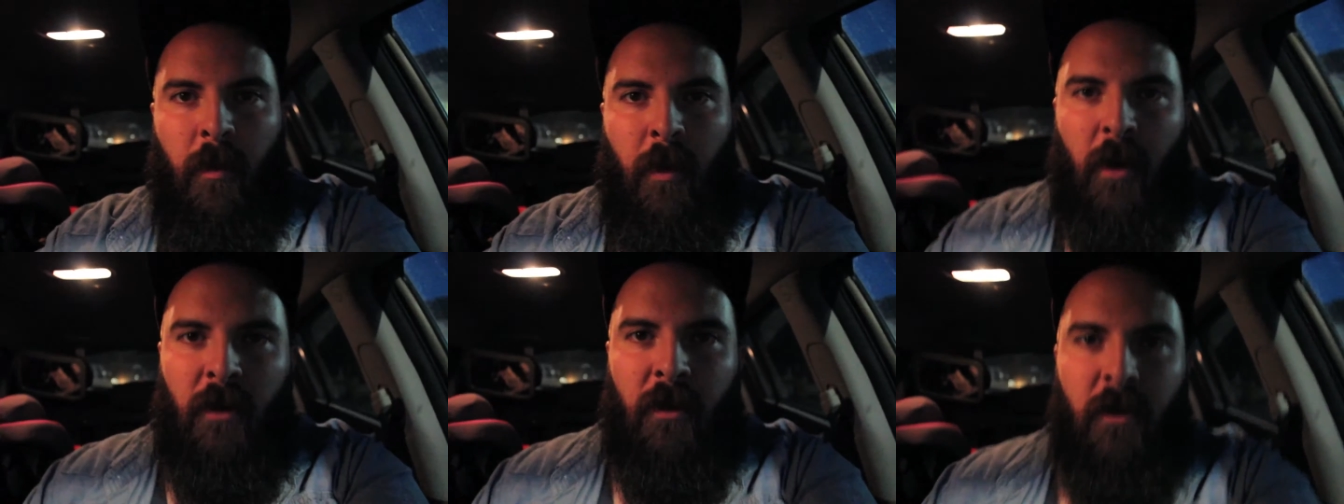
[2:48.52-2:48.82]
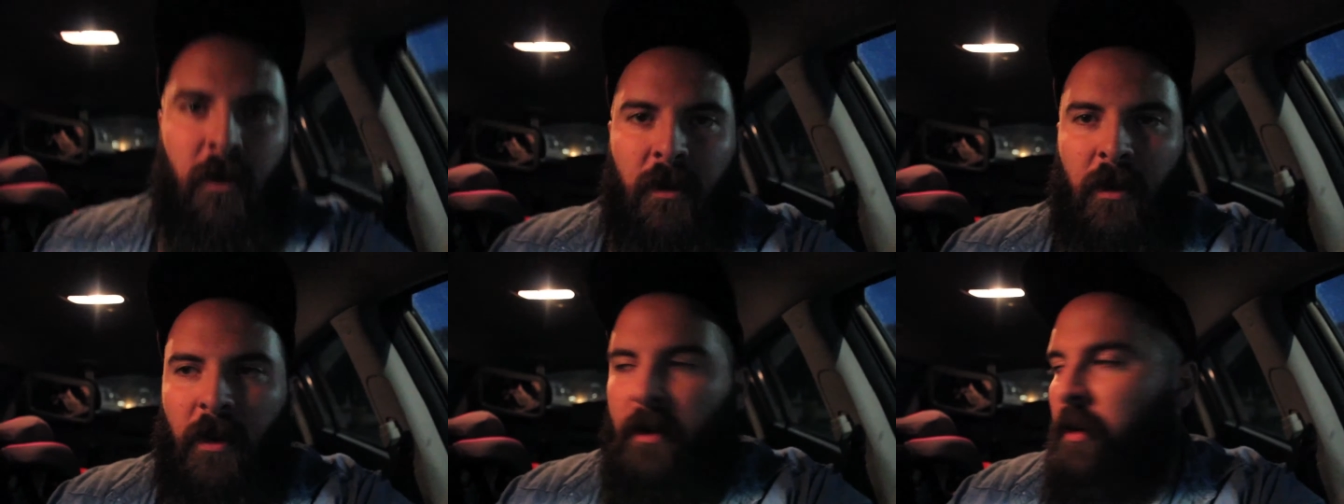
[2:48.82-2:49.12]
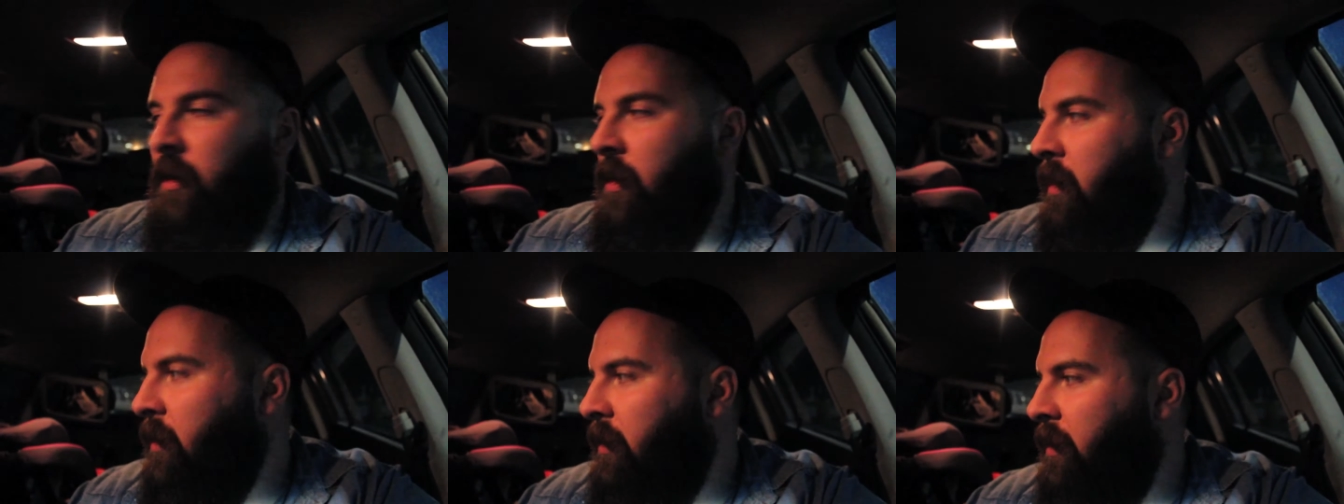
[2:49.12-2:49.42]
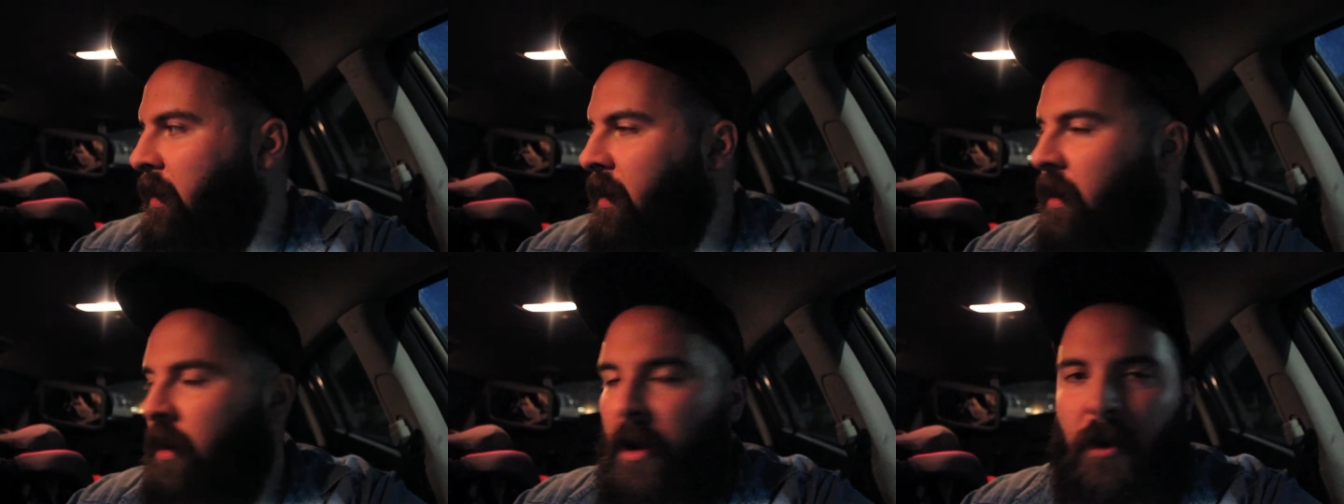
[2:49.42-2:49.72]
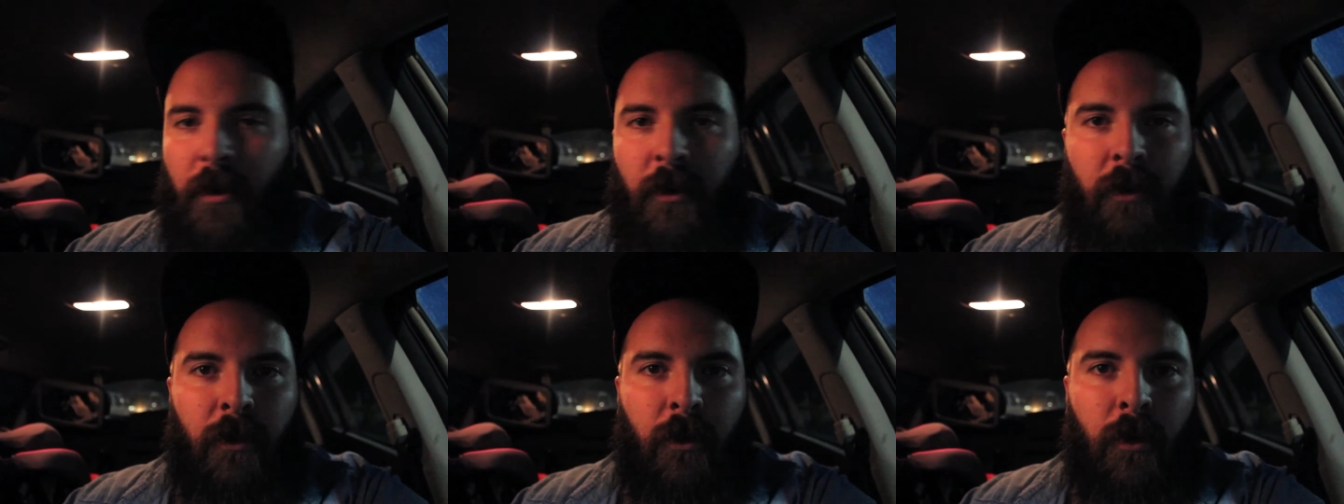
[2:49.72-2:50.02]
purchased a grill that
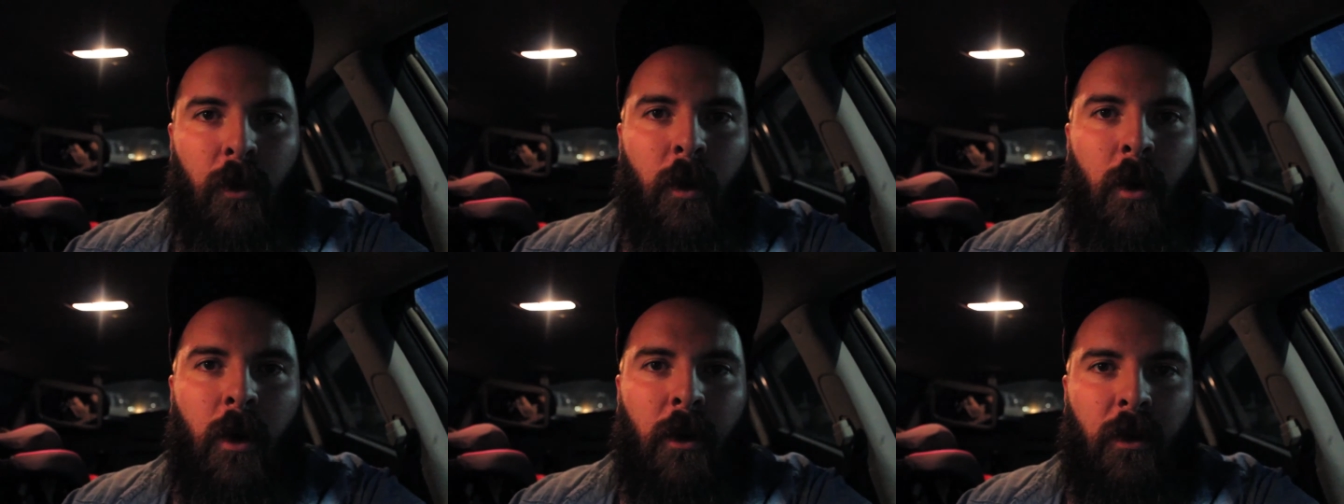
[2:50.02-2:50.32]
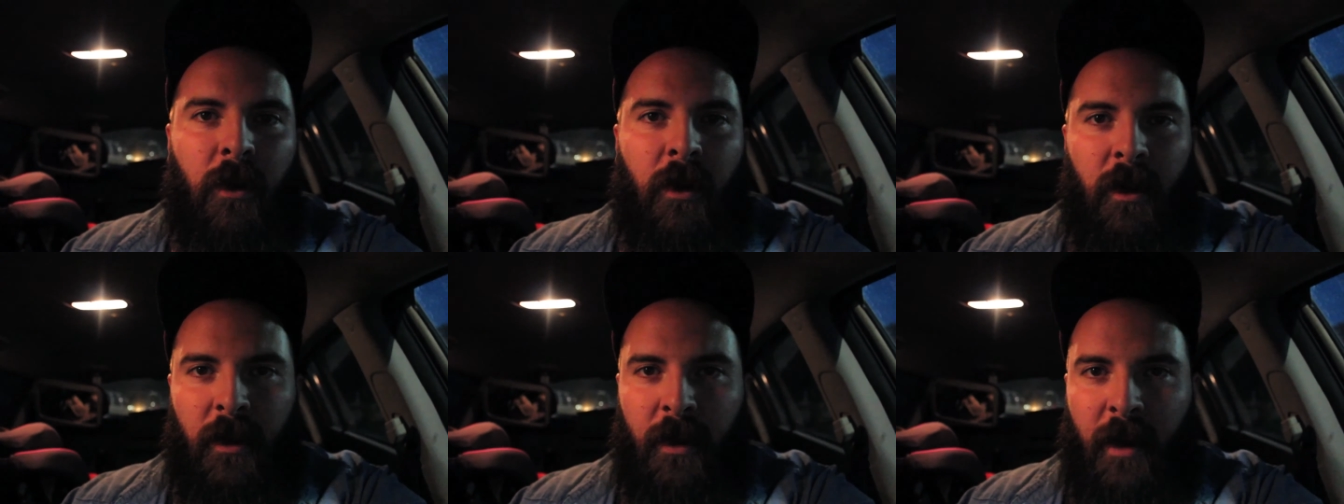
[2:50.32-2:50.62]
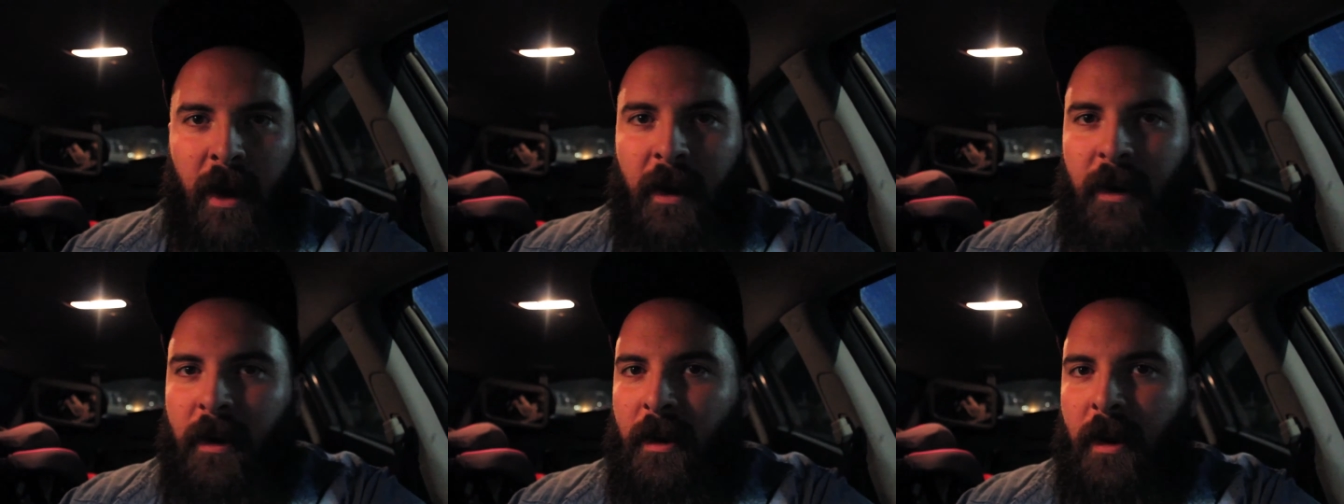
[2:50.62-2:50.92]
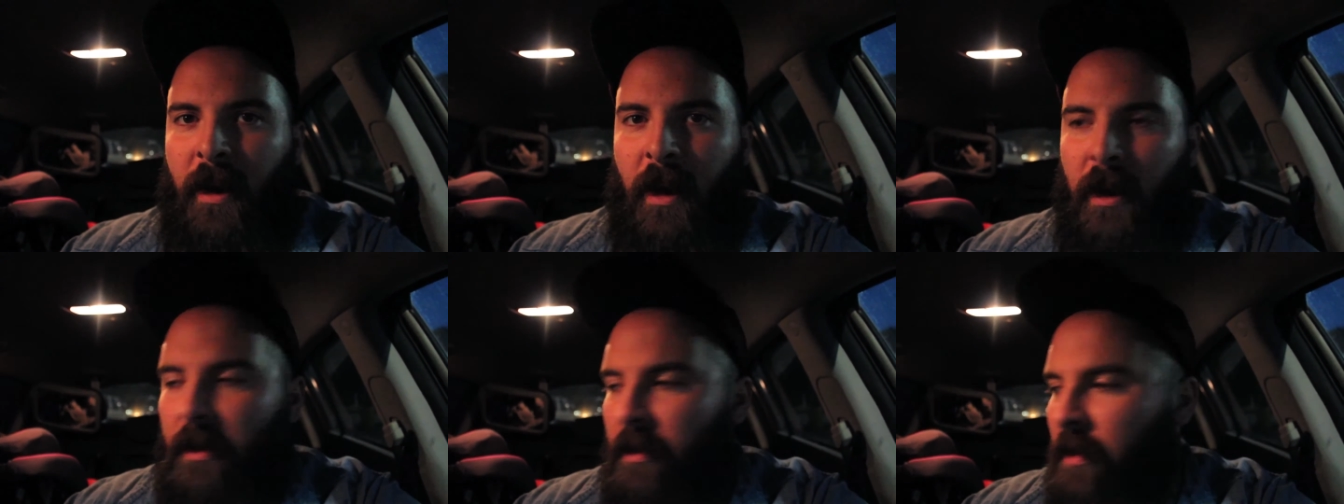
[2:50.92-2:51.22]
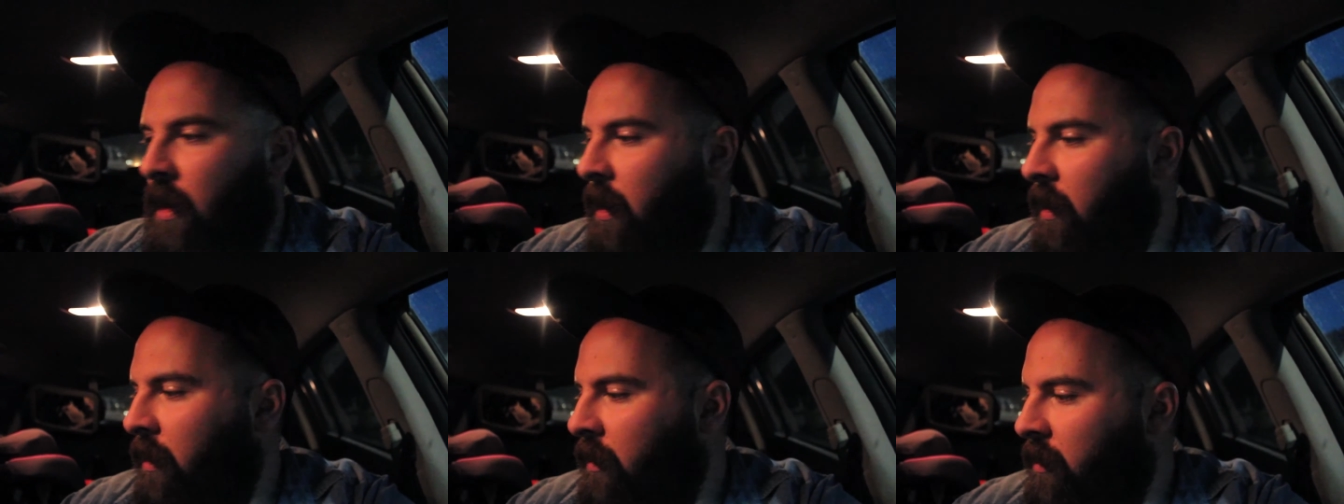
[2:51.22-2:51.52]
cost
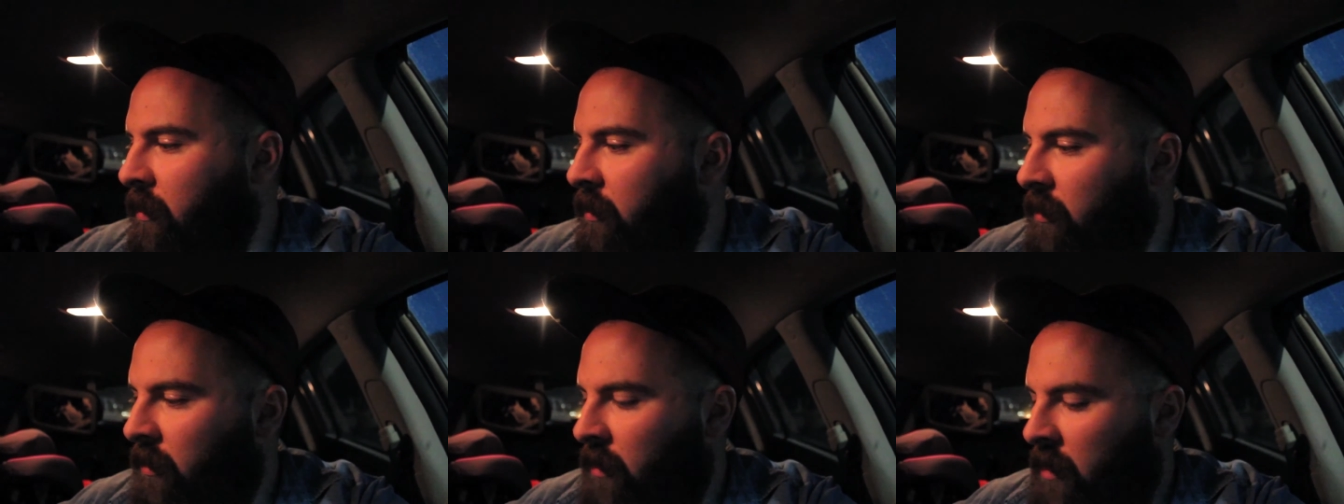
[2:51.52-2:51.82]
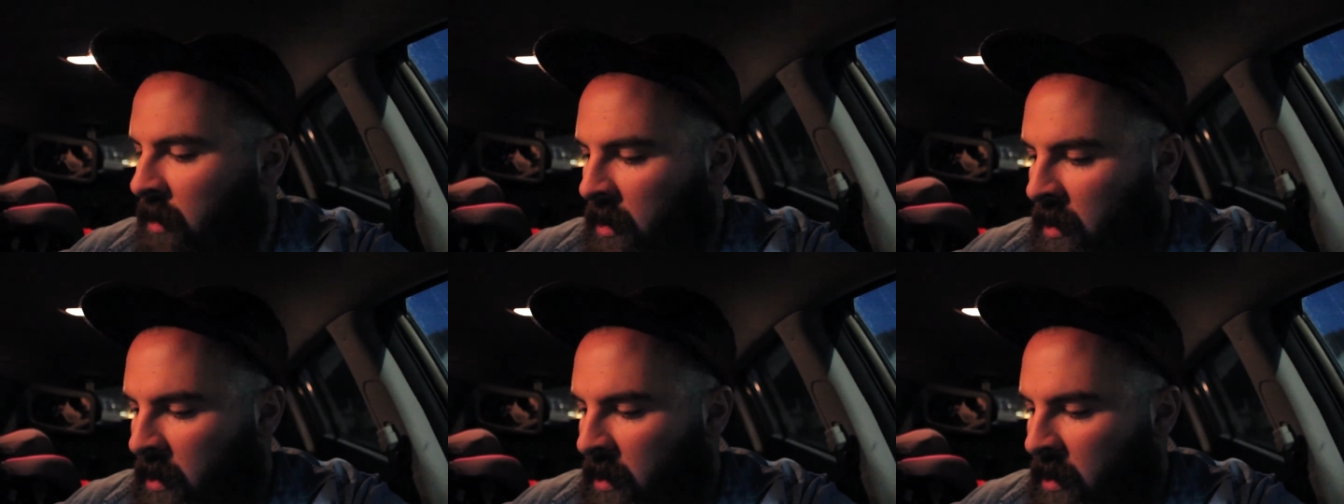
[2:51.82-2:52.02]
$299